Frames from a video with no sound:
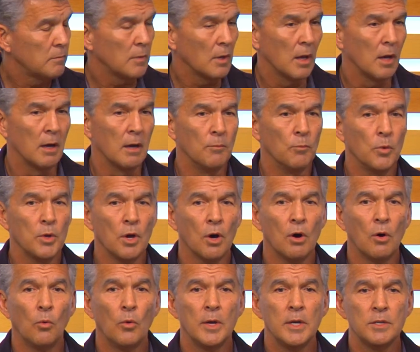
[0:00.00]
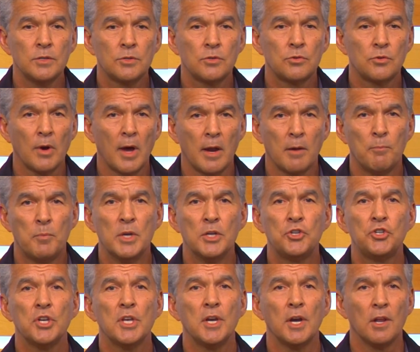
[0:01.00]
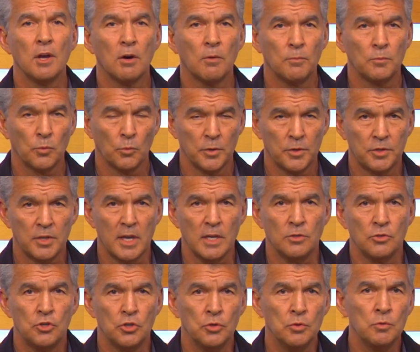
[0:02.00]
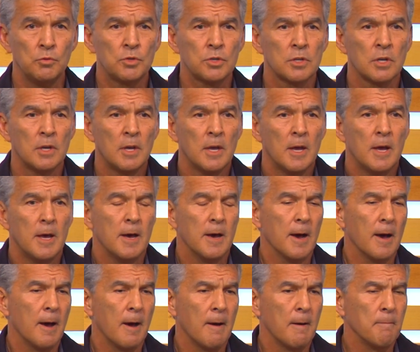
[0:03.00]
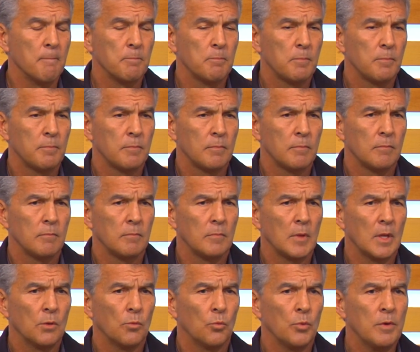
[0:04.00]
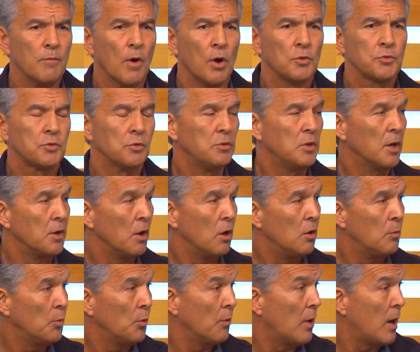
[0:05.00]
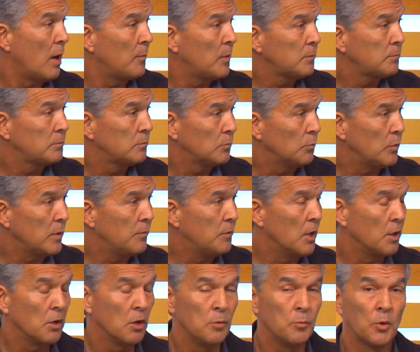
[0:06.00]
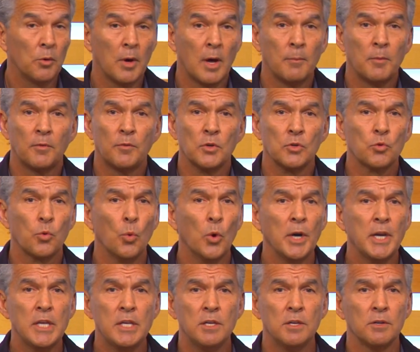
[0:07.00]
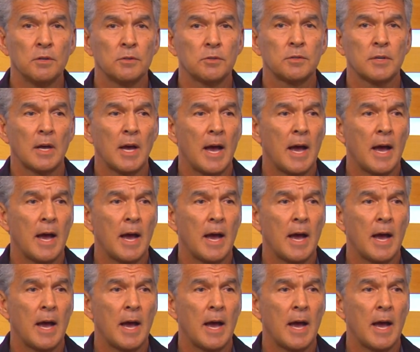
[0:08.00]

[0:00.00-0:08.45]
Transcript: Um, we always try to pitch in and help with St. Jude's. Um, we've also done Home-A-Rama. We've done Home-A-Rama for 20 years.